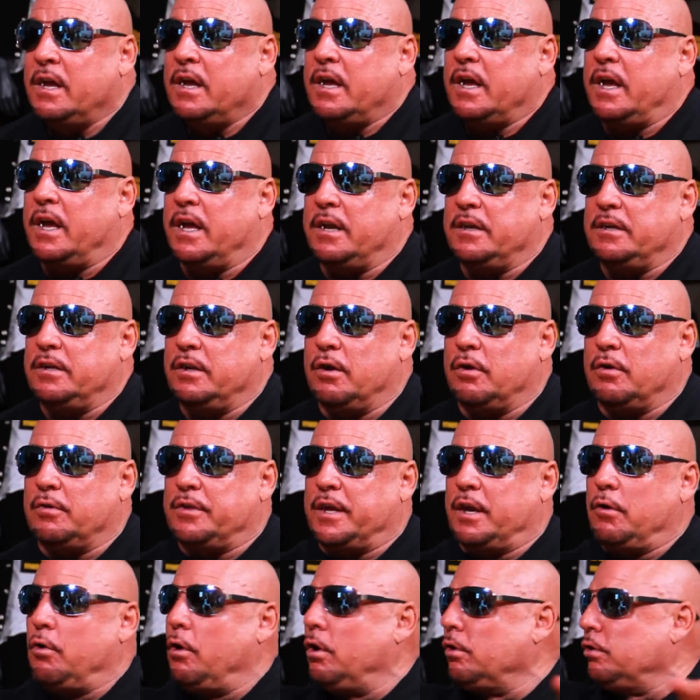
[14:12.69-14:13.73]
And, you know, they
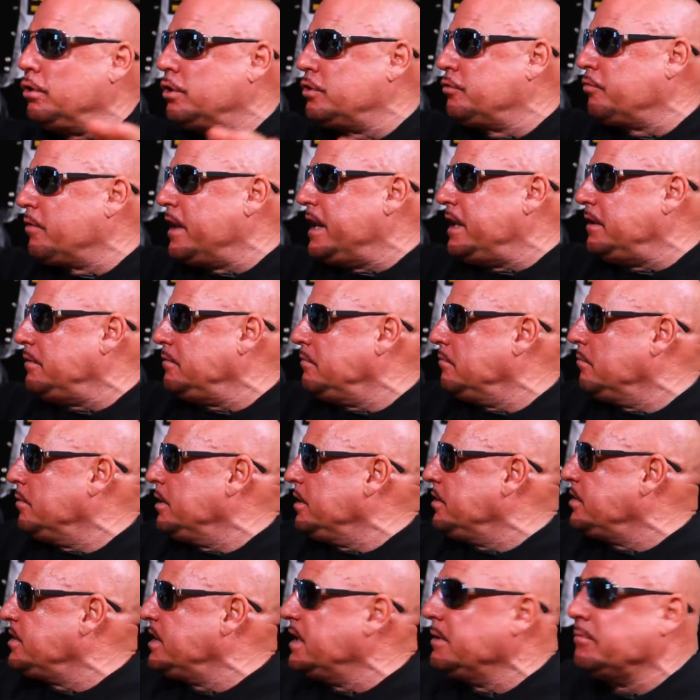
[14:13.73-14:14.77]
all look great when you
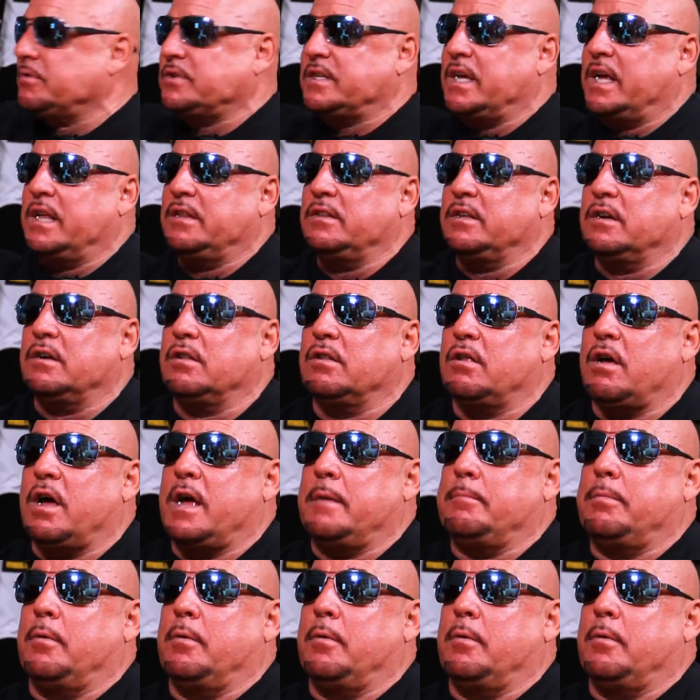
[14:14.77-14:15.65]
see him standing in a line,